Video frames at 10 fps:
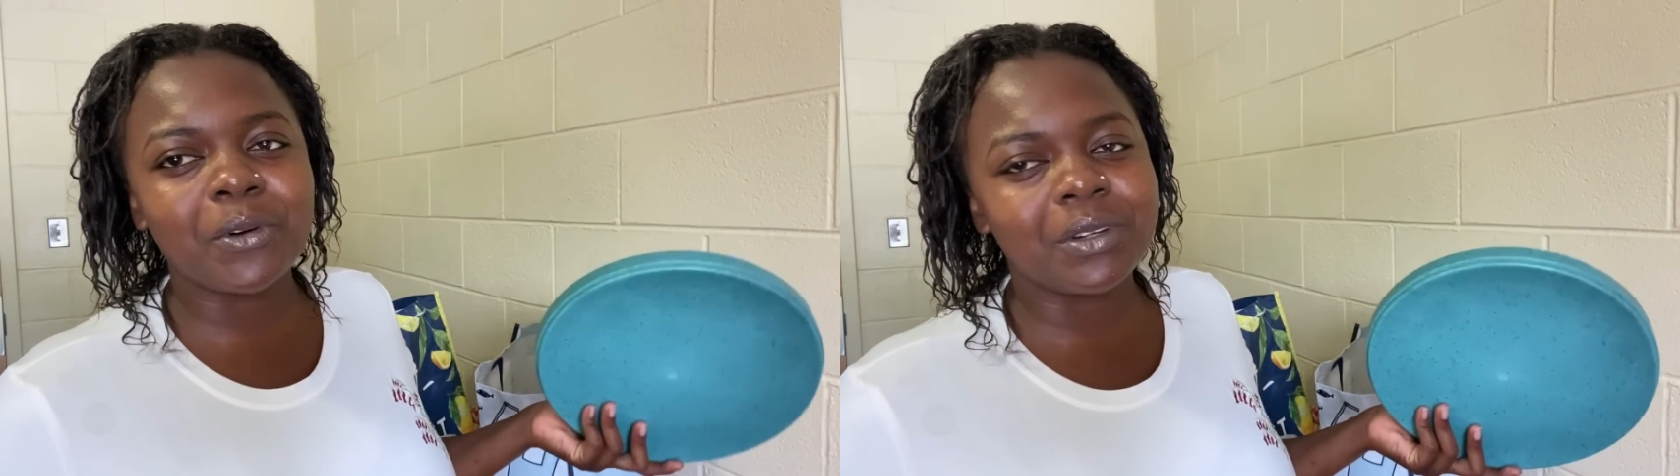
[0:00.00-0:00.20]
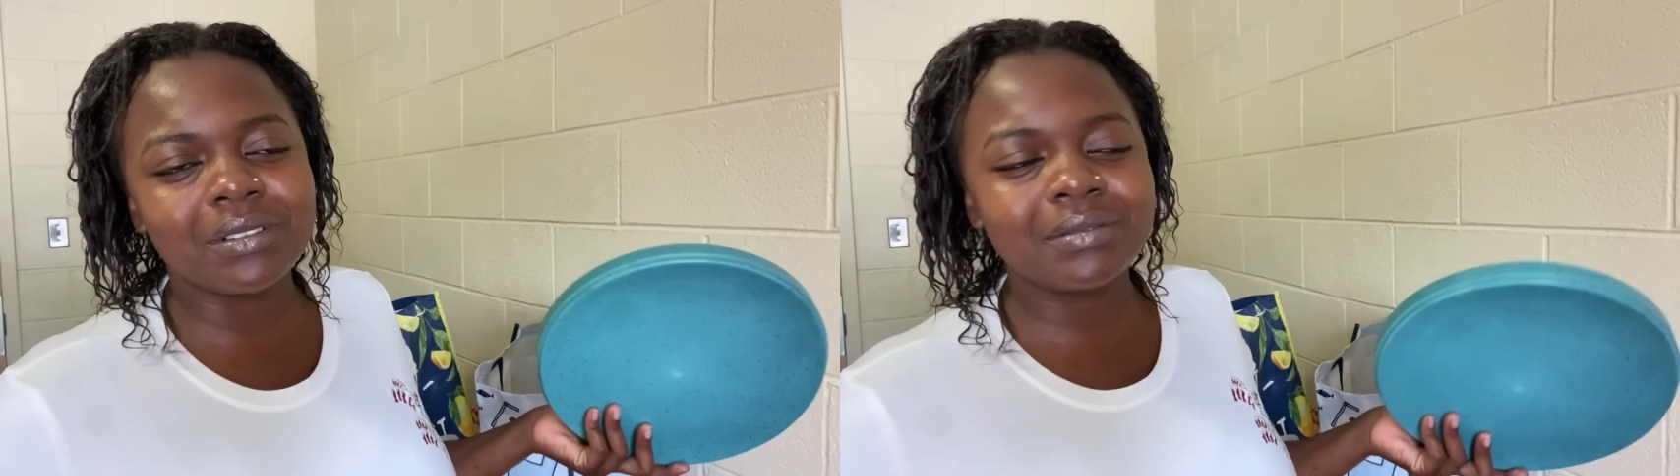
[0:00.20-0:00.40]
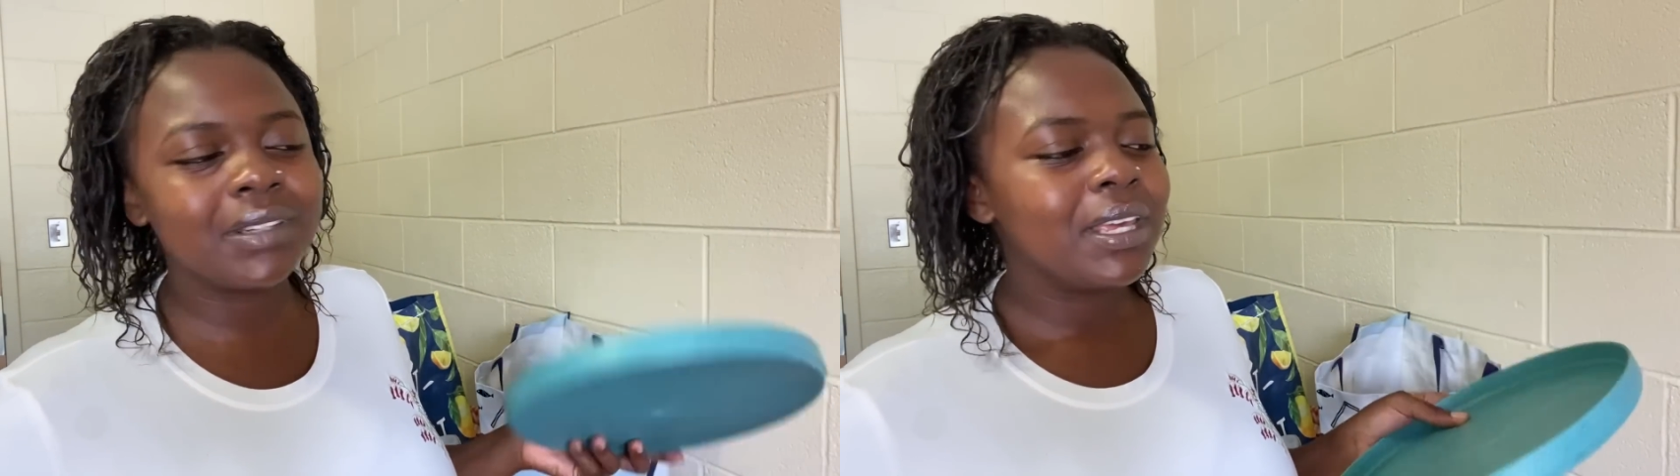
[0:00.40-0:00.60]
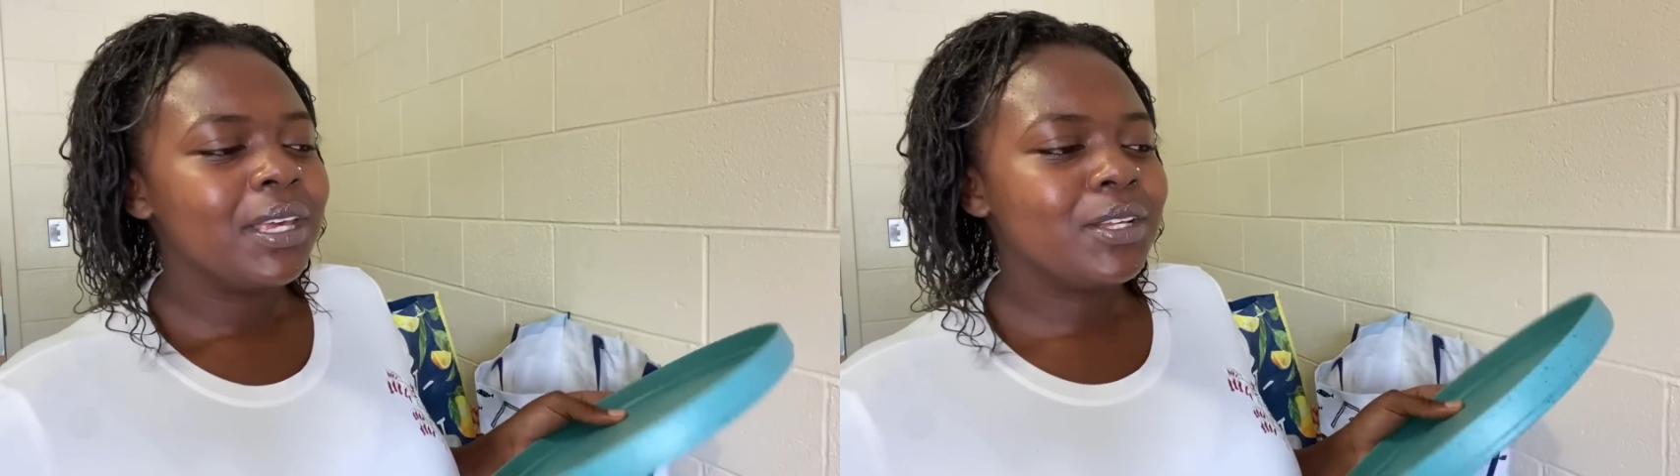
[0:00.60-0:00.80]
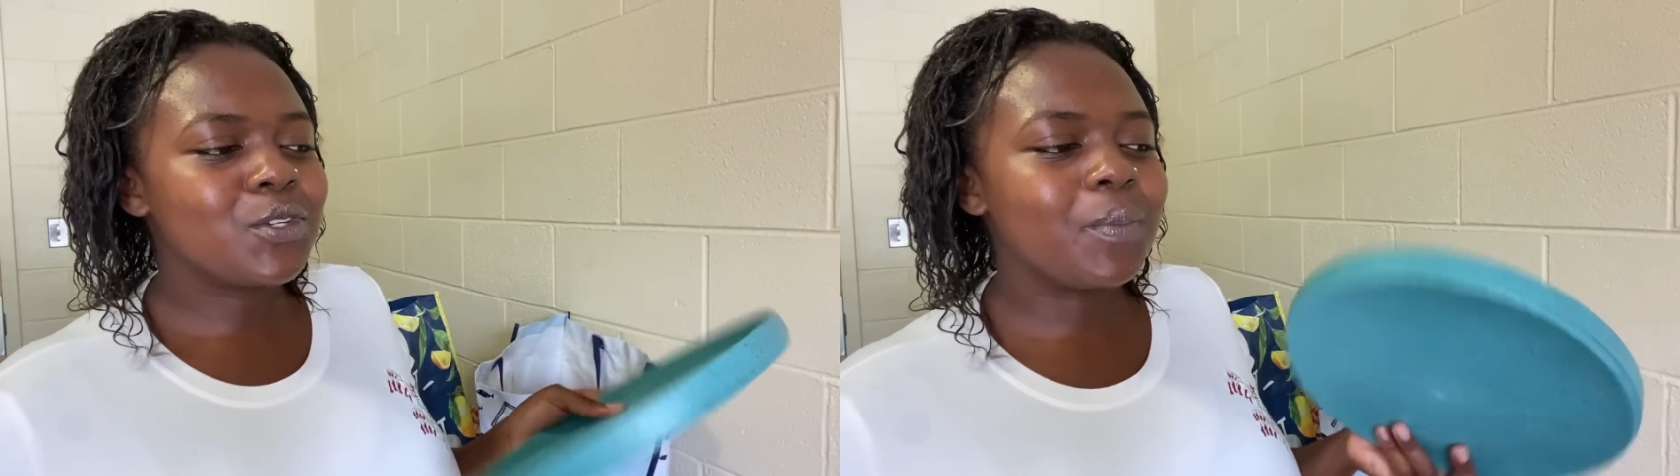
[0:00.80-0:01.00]
on,
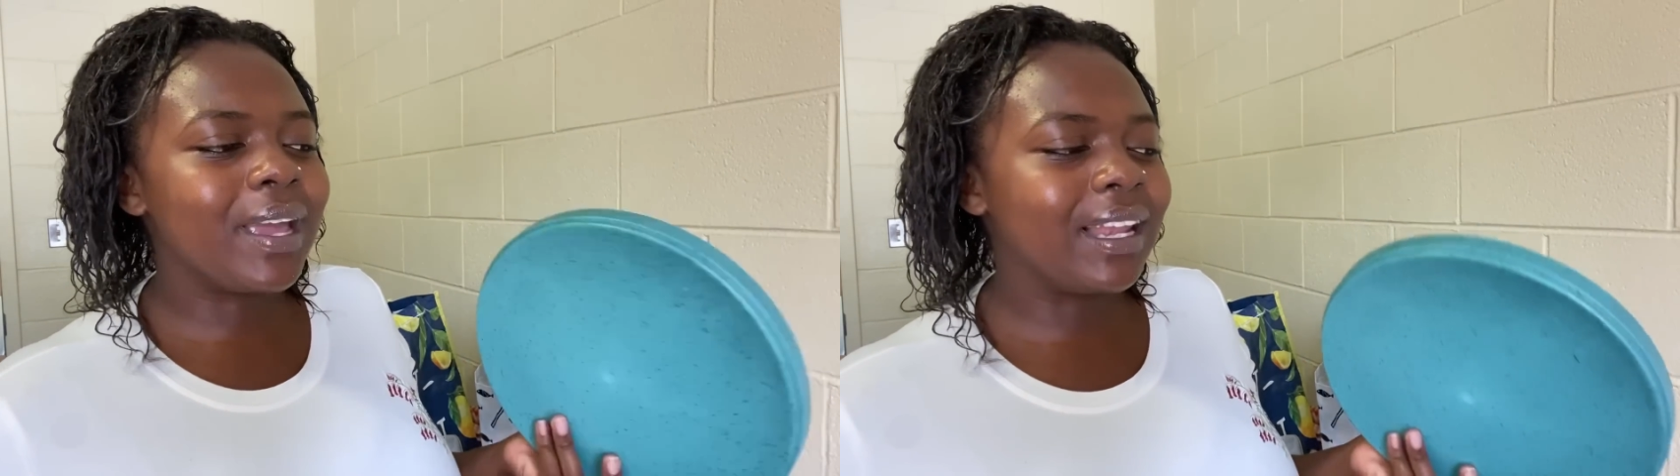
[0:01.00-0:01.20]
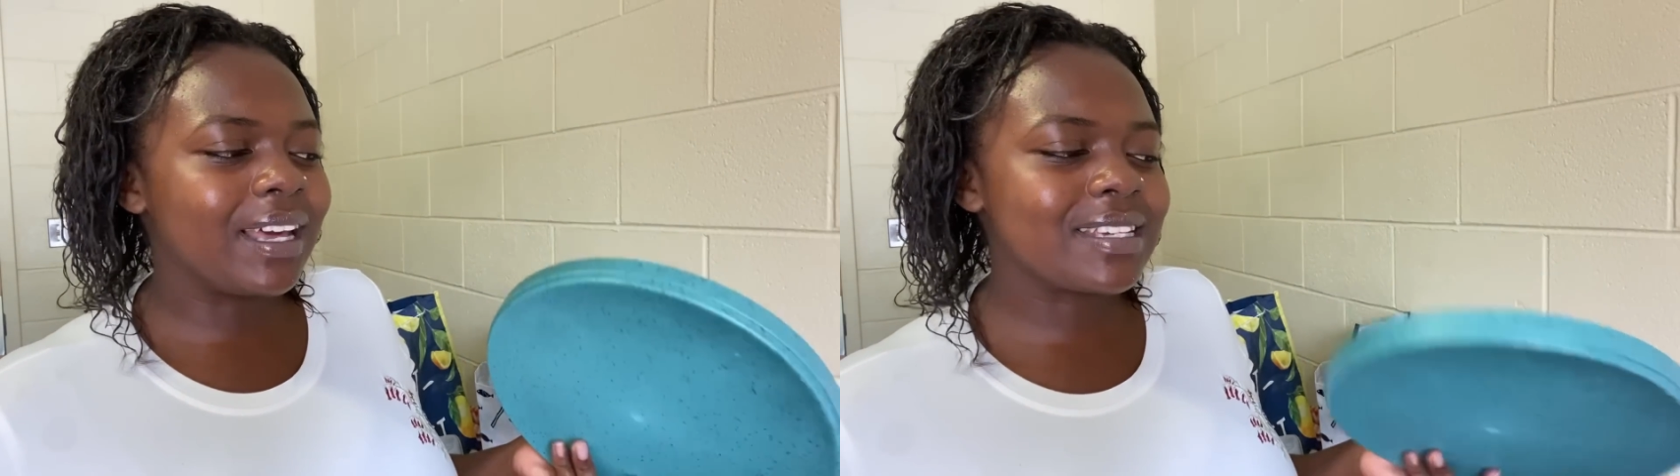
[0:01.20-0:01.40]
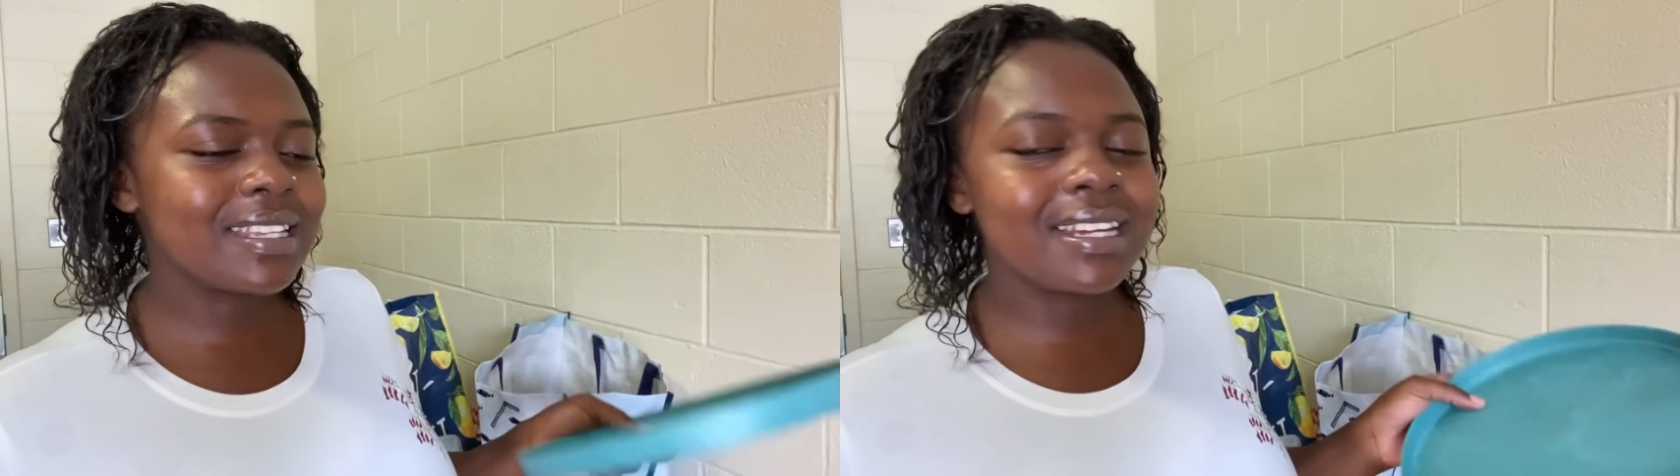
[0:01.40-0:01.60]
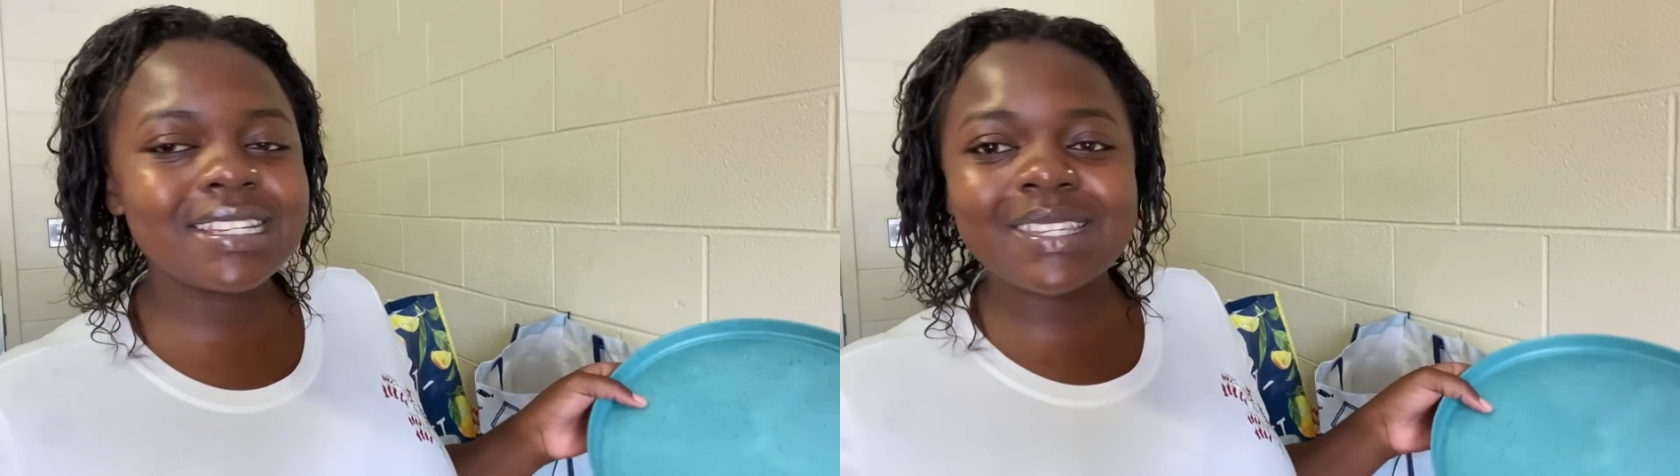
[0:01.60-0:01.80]
to buy luxury.